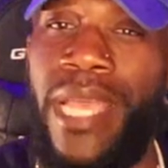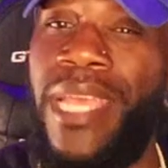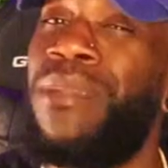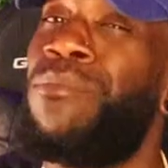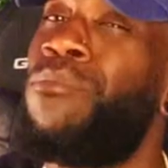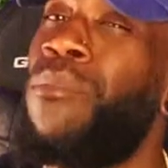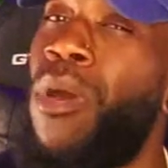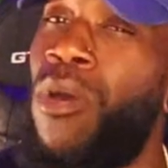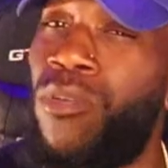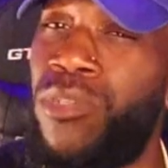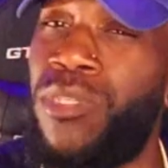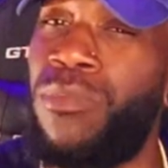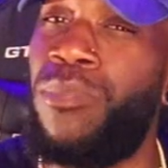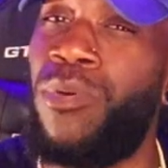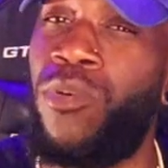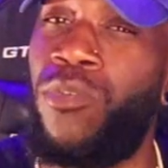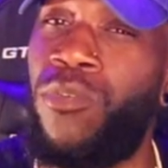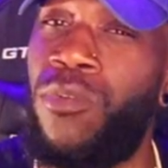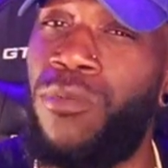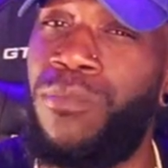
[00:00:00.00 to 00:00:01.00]
in
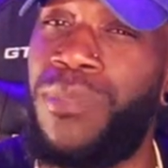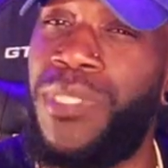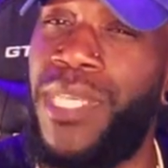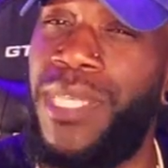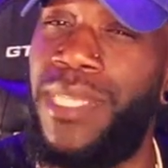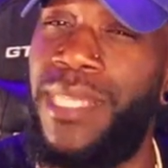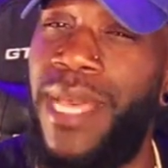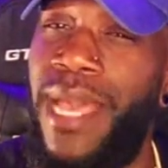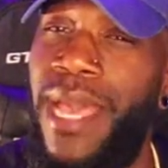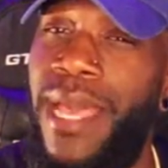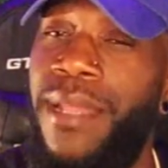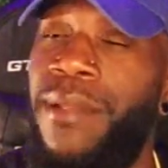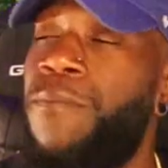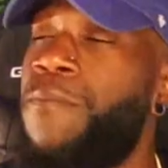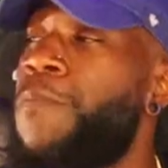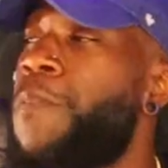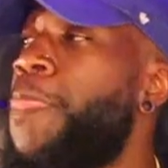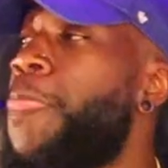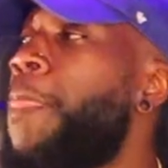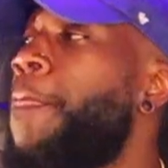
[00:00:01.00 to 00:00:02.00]
multiple groups at that.
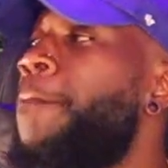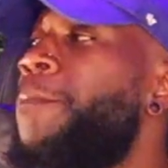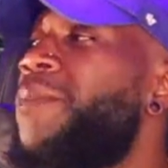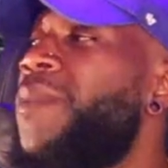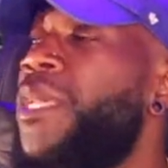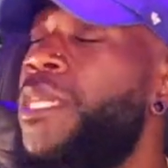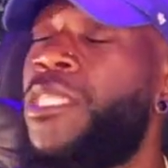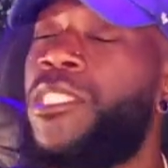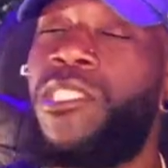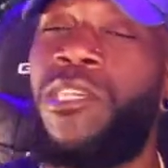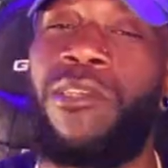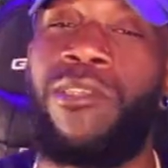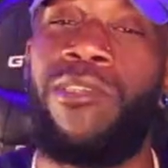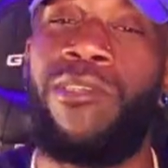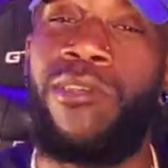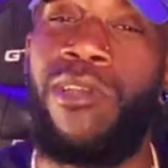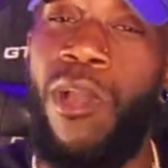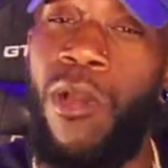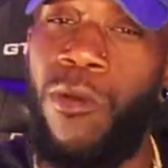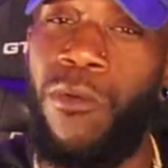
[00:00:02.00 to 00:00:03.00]
So you
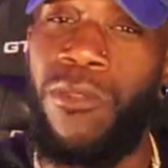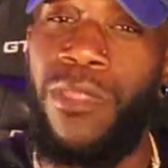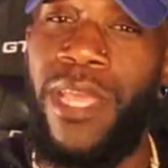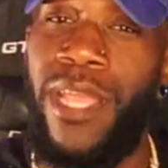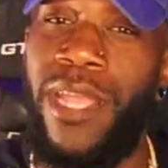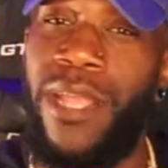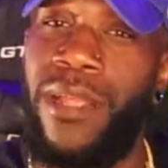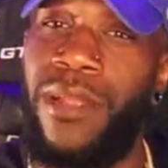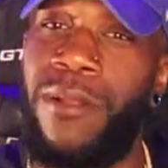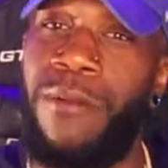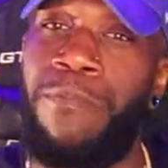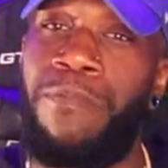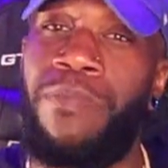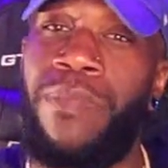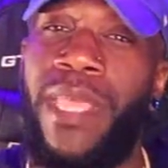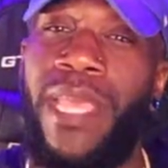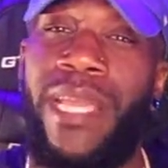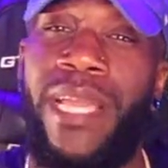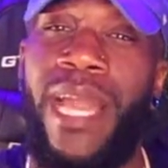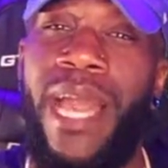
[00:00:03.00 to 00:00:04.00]
go there.
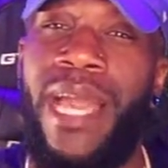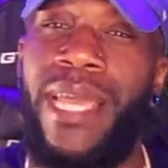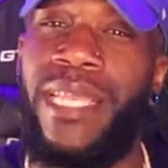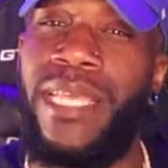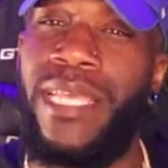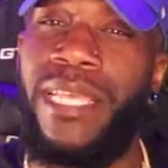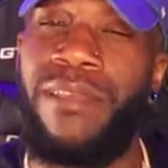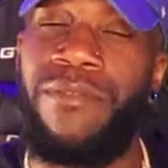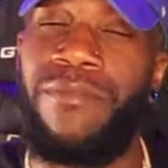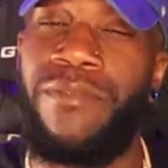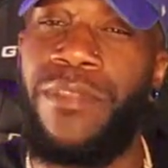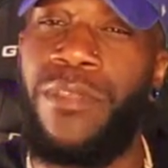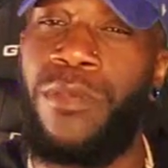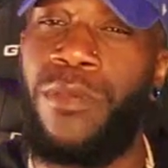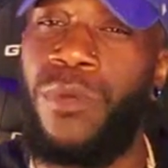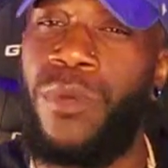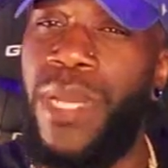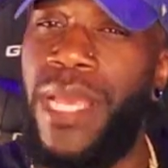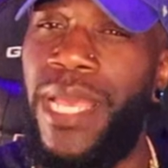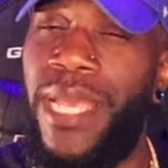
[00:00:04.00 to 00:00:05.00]
They kind of give
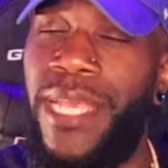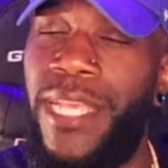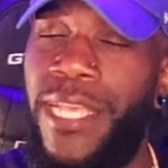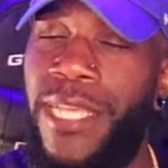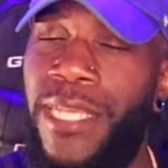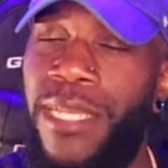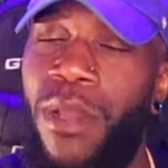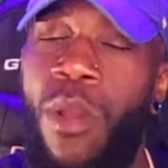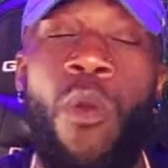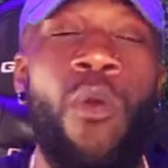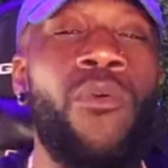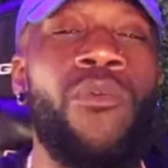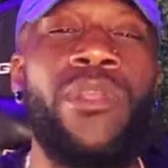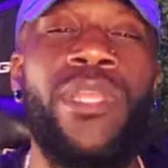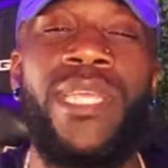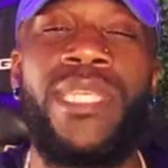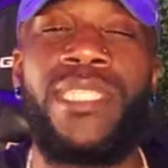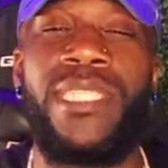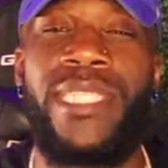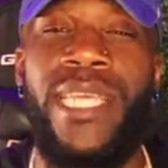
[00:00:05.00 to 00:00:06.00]
you a
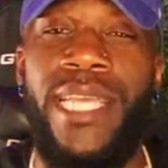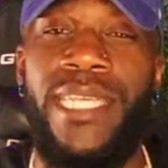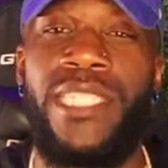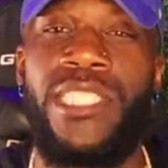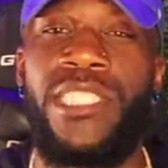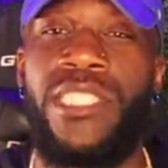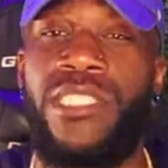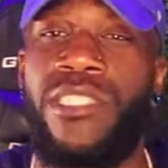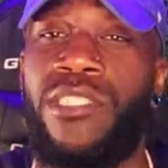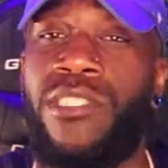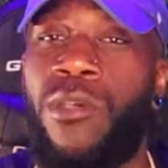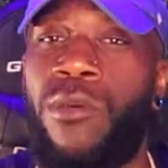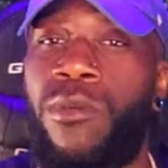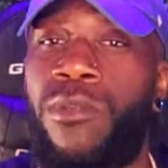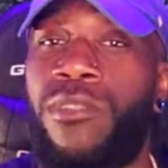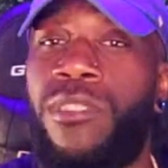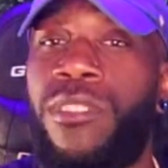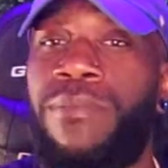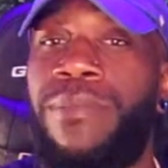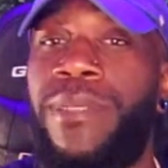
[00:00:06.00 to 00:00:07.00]
orientation, so
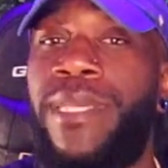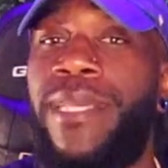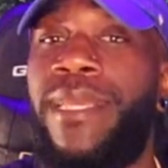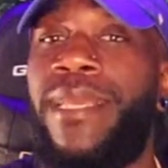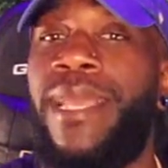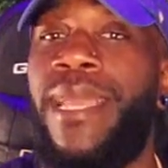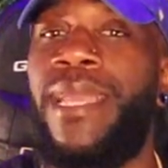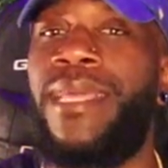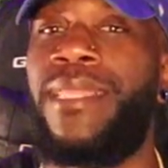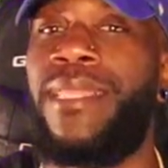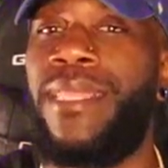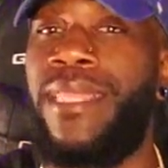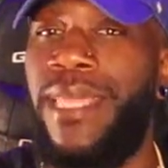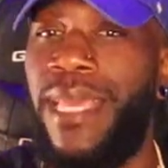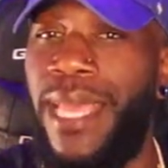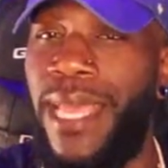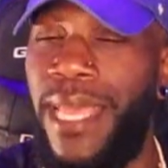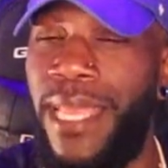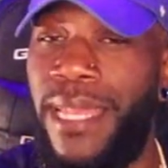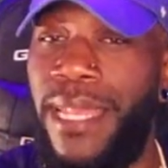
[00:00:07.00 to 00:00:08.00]
to speak. And
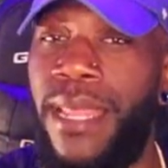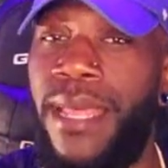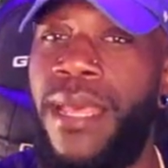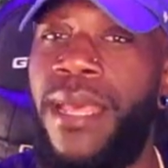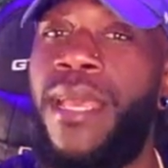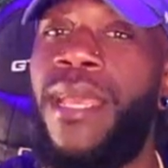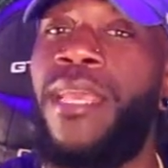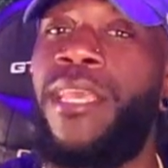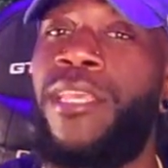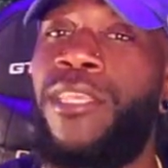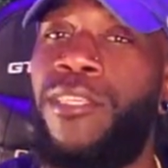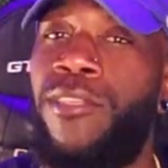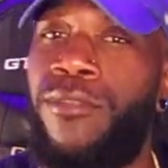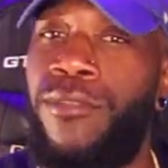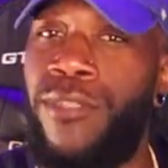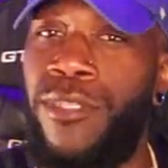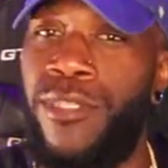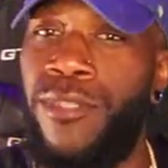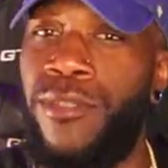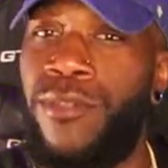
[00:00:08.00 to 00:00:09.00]
then you
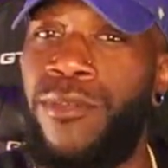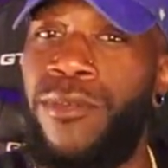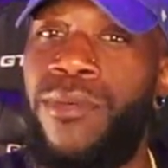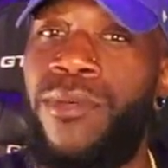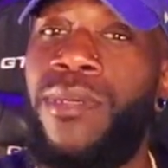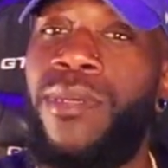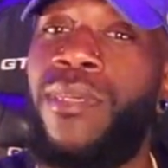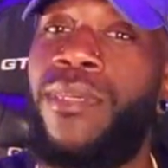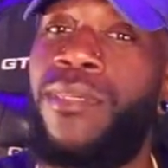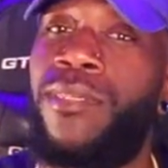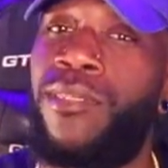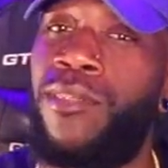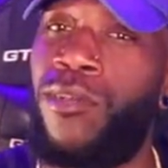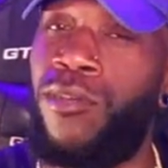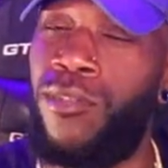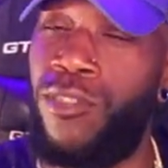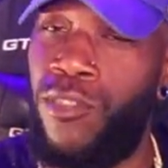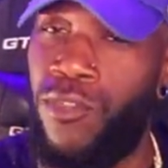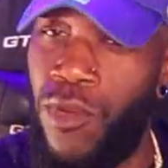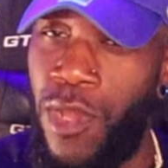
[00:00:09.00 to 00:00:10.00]
do
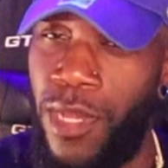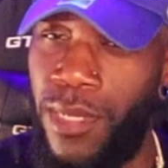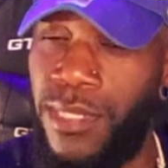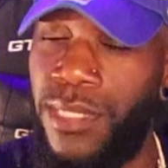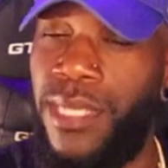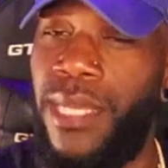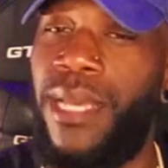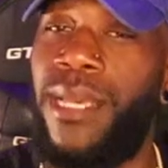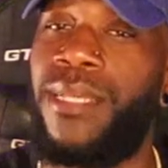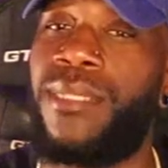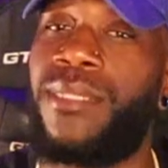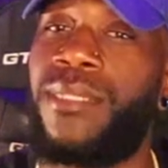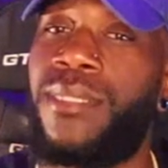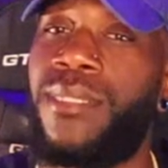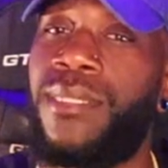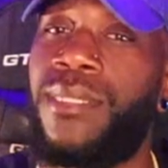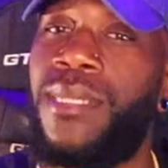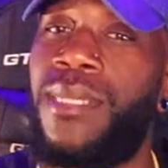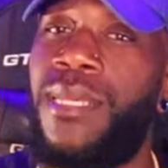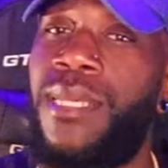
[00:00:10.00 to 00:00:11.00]
your drug
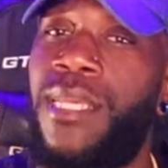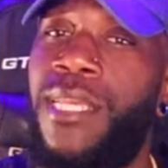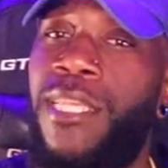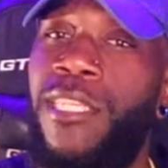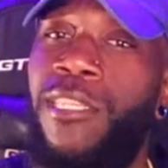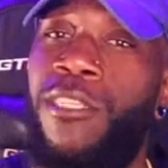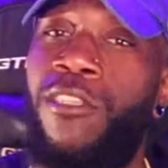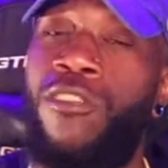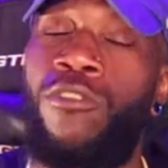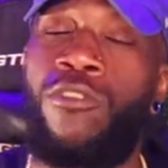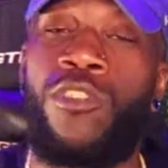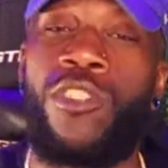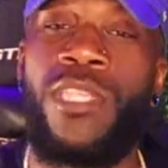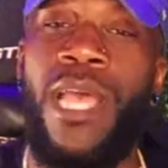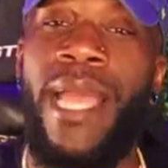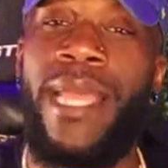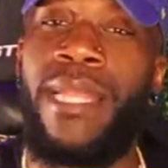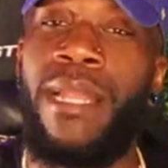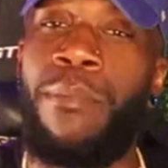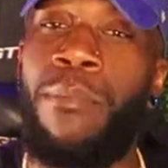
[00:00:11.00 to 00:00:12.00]
tests. You
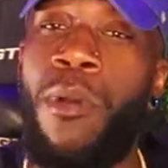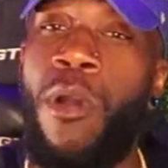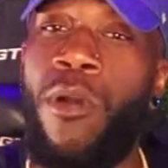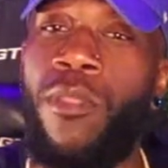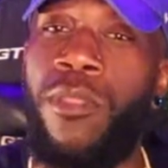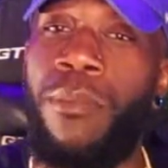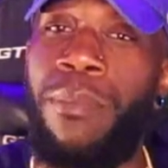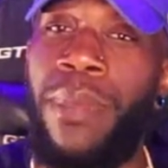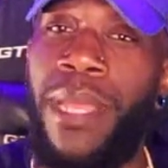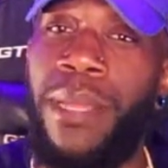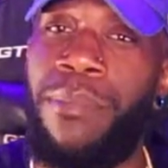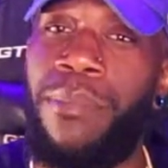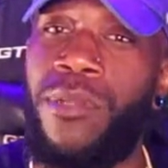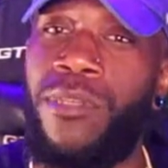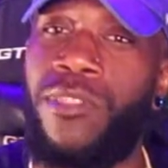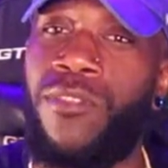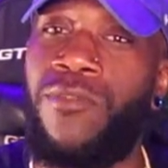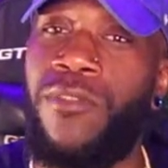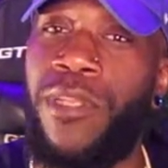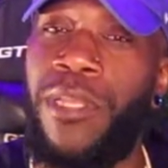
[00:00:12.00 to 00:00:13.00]
sign up all the
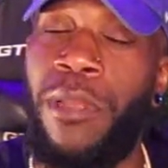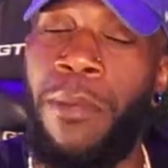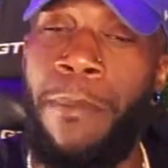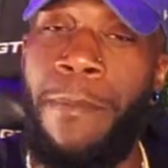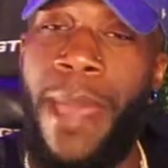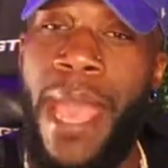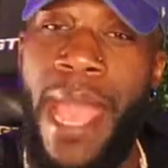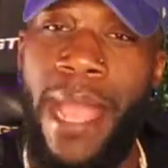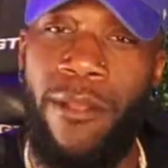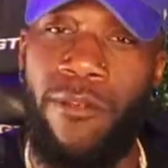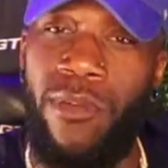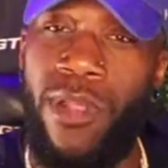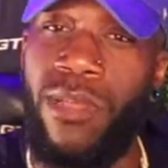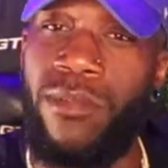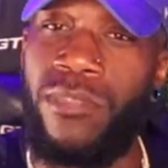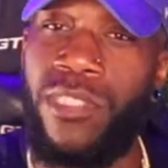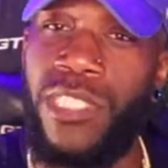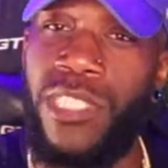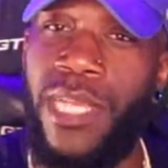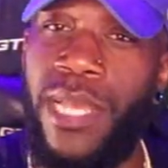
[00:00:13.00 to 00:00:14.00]
papers for your
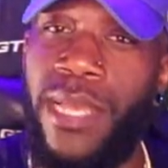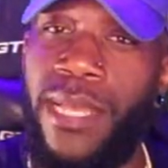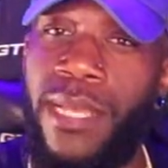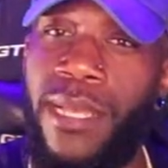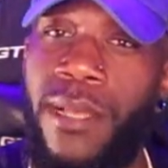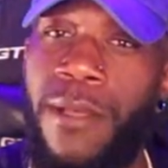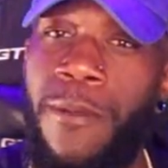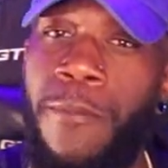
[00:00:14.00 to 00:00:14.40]
background check.